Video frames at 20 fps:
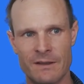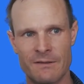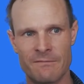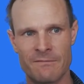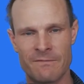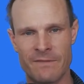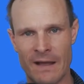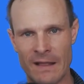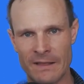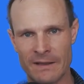
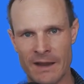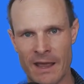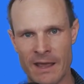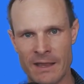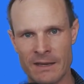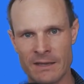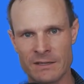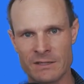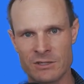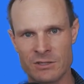
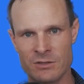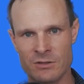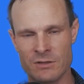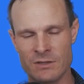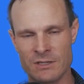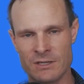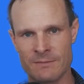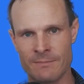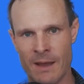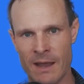validating
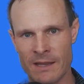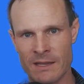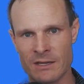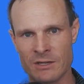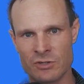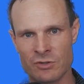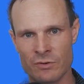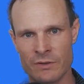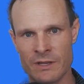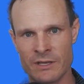students and making
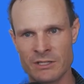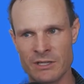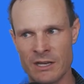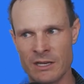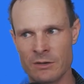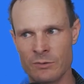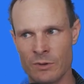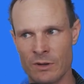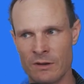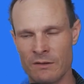sure they're
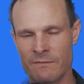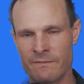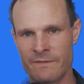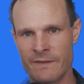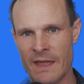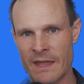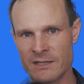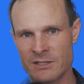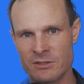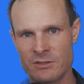genuine, for
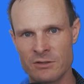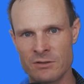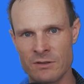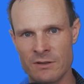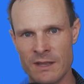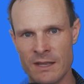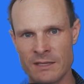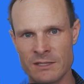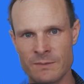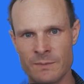that
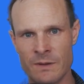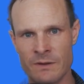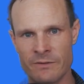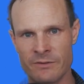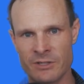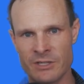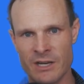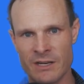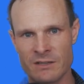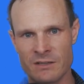student then to be
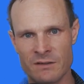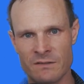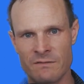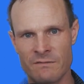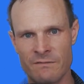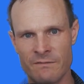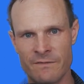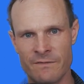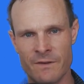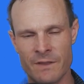rejected
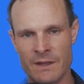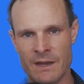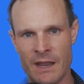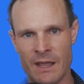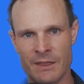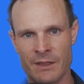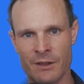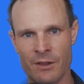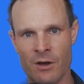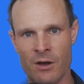further
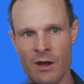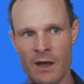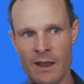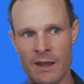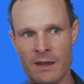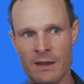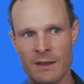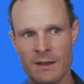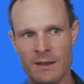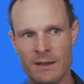down the
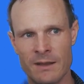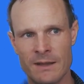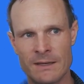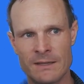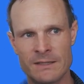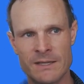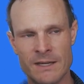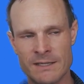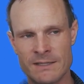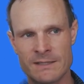line,
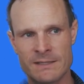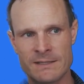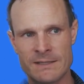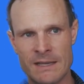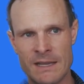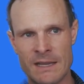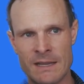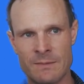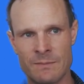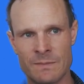just
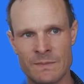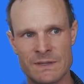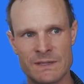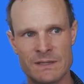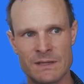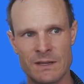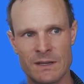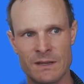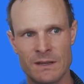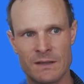seems
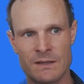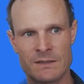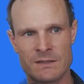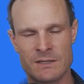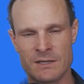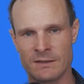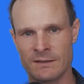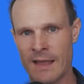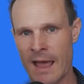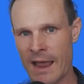
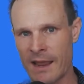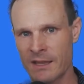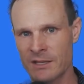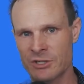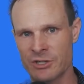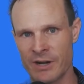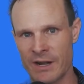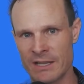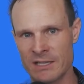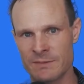to lack
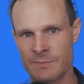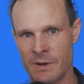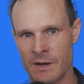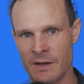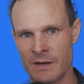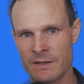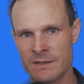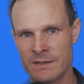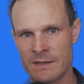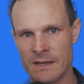
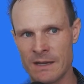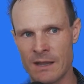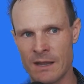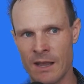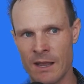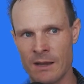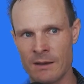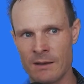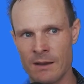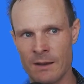transparency.
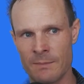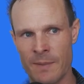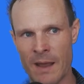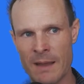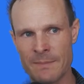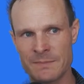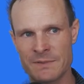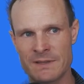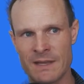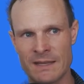And
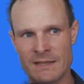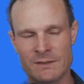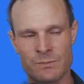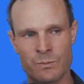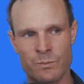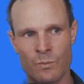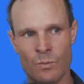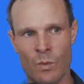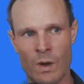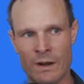perhaps that's
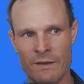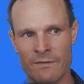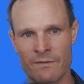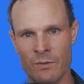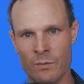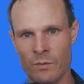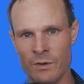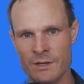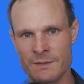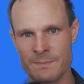one of the
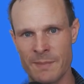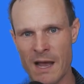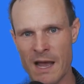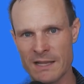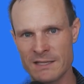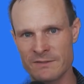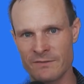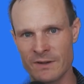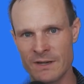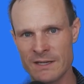worst
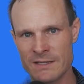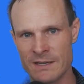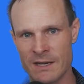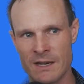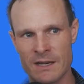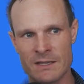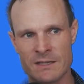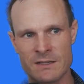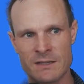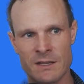parts of it, isn't
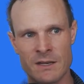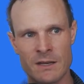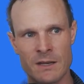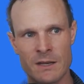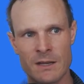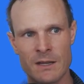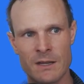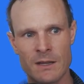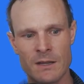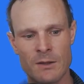it? Is that
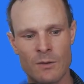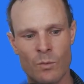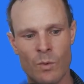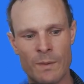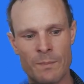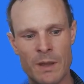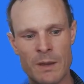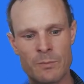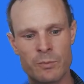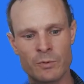
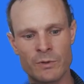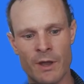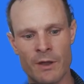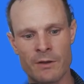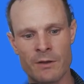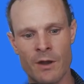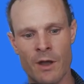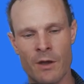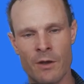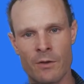when people
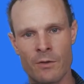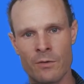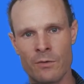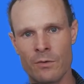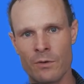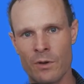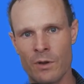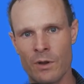don't know,